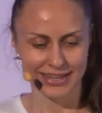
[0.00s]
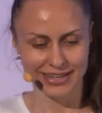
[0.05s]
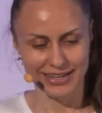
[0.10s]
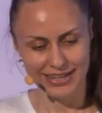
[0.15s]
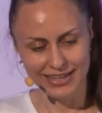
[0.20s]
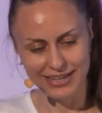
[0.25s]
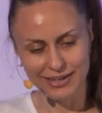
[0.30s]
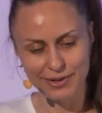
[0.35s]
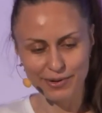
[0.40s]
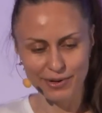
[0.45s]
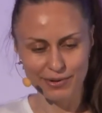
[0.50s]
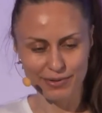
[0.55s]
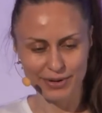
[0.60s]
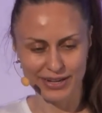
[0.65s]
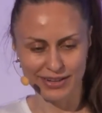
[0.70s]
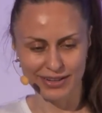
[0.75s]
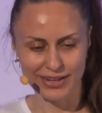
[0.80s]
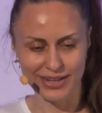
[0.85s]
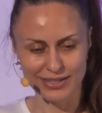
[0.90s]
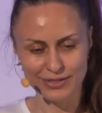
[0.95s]
I know
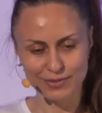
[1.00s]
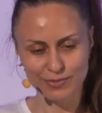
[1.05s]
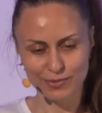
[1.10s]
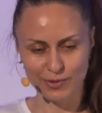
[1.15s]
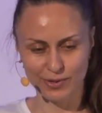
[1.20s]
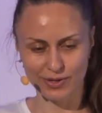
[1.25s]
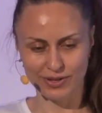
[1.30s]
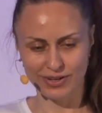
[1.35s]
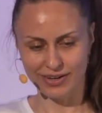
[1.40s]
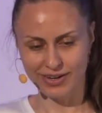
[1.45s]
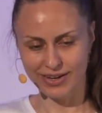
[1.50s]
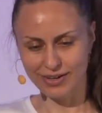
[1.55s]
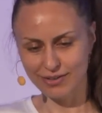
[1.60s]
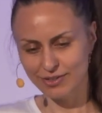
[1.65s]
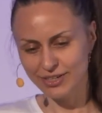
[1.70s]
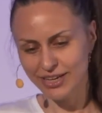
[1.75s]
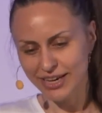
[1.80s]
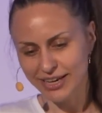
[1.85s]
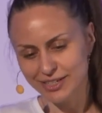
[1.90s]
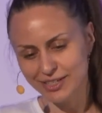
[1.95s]
Aurea likes more
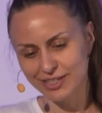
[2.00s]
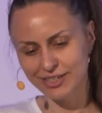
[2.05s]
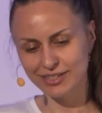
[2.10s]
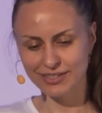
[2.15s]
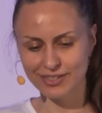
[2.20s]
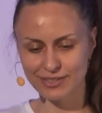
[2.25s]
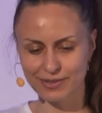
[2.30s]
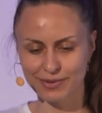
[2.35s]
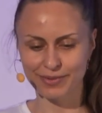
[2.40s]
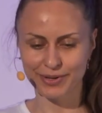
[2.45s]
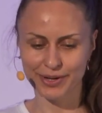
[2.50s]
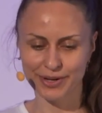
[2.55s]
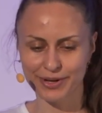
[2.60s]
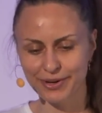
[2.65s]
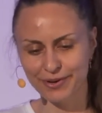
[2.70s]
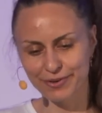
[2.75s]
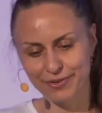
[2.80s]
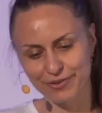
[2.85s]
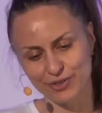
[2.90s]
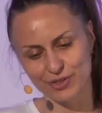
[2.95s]
annotations, so I'm going to
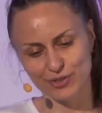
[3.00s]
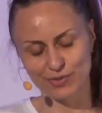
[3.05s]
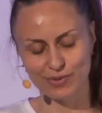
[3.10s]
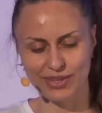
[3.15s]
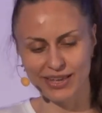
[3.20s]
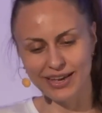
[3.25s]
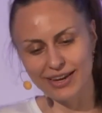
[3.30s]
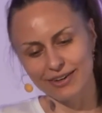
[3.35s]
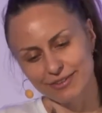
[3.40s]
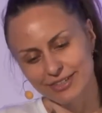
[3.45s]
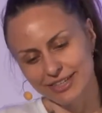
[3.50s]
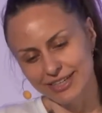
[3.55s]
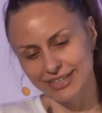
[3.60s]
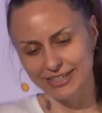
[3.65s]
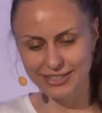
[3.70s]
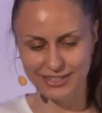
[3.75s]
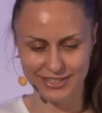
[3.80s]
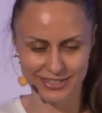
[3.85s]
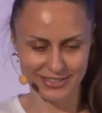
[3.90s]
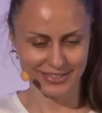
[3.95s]
go first with
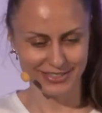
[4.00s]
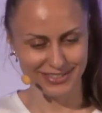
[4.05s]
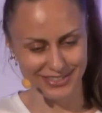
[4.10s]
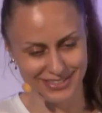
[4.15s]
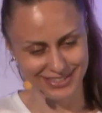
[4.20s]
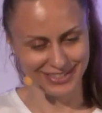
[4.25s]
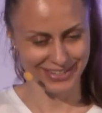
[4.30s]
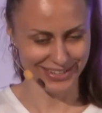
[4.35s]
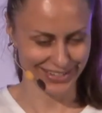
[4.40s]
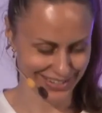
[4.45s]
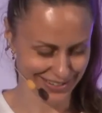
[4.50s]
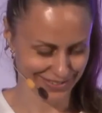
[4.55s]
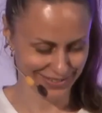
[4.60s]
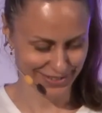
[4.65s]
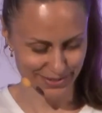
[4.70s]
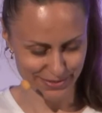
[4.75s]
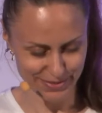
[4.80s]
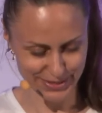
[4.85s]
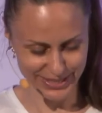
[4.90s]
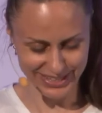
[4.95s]
annotations, and I'm
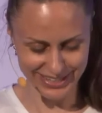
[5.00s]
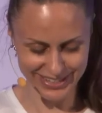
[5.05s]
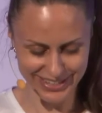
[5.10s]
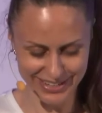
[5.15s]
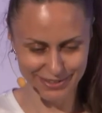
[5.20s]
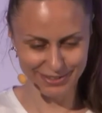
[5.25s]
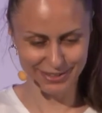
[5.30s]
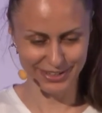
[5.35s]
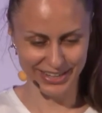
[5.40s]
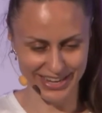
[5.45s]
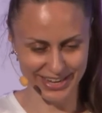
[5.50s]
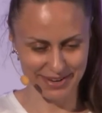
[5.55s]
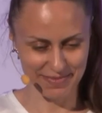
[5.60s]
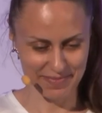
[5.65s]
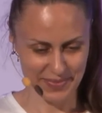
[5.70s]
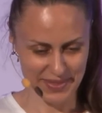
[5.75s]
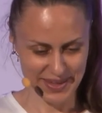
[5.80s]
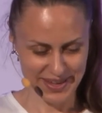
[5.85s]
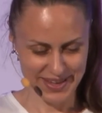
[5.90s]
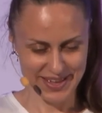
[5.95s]
going to be like, oh, okay,
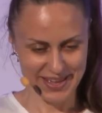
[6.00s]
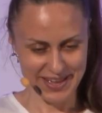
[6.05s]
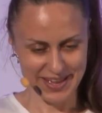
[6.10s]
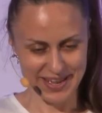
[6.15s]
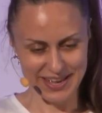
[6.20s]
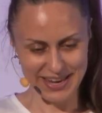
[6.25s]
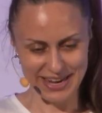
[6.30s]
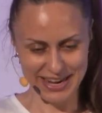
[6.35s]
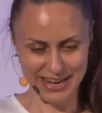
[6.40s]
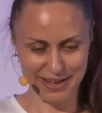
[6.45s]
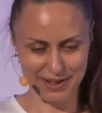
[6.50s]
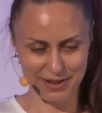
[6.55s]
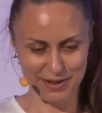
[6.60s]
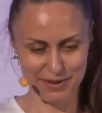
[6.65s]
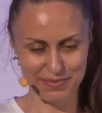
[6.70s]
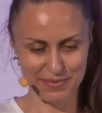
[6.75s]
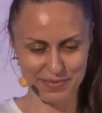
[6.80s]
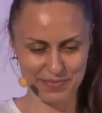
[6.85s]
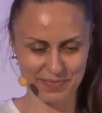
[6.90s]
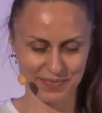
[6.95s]
at
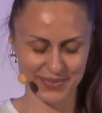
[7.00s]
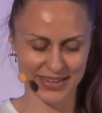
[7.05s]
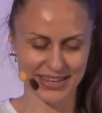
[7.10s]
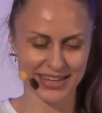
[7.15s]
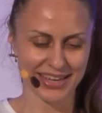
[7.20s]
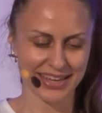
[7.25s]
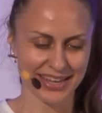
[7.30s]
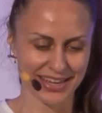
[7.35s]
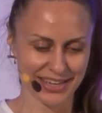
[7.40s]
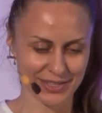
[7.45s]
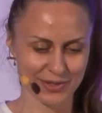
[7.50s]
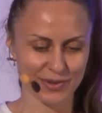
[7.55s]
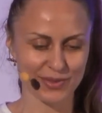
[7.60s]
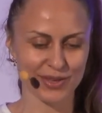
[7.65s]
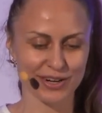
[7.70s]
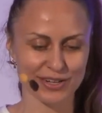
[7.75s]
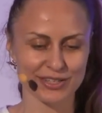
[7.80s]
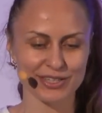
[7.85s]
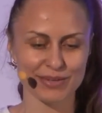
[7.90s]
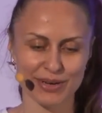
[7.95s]
Helm. So
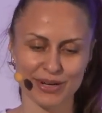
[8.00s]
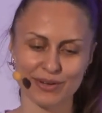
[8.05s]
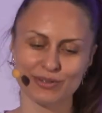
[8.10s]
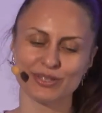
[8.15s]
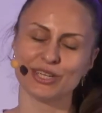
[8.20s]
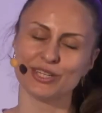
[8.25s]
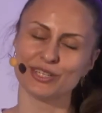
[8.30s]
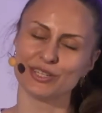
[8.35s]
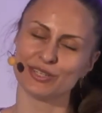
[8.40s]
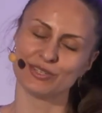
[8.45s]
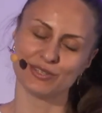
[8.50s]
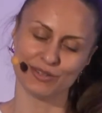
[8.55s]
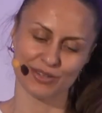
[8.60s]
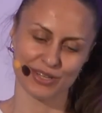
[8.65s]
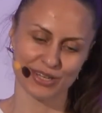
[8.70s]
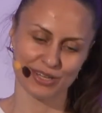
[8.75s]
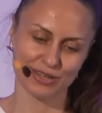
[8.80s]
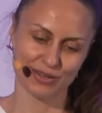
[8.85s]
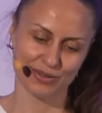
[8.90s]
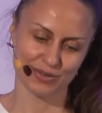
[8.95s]
there are some annotations you
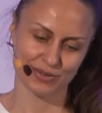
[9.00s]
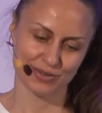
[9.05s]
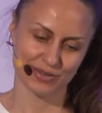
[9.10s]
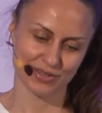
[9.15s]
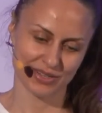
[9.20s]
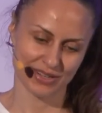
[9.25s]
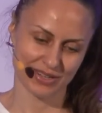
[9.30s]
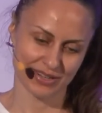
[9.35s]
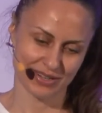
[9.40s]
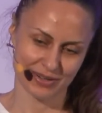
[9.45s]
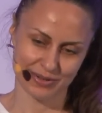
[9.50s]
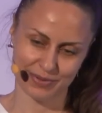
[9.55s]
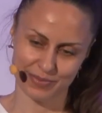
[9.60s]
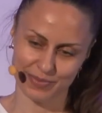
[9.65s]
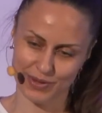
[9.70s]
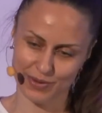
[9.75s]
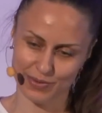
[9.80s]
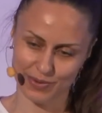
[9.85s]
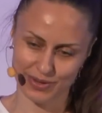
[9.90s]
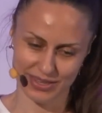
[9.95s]
can use
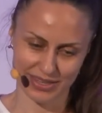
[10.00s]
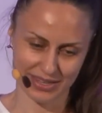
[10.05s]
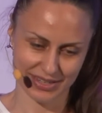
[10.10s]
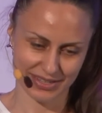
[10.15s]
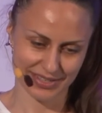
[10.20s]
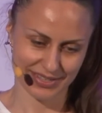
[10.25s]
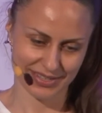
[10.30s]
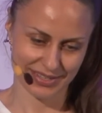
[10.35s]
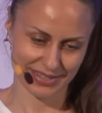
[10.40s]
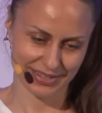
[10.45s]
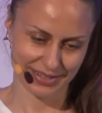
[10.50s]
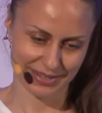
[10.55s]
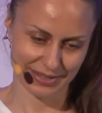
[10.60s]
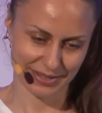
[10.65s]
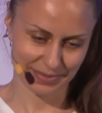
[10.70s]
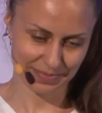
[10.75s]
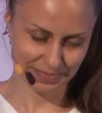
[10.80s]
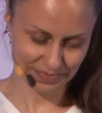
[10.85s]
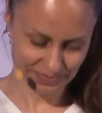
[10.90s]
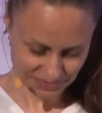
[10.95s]
with this
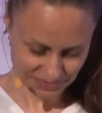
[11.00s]
one.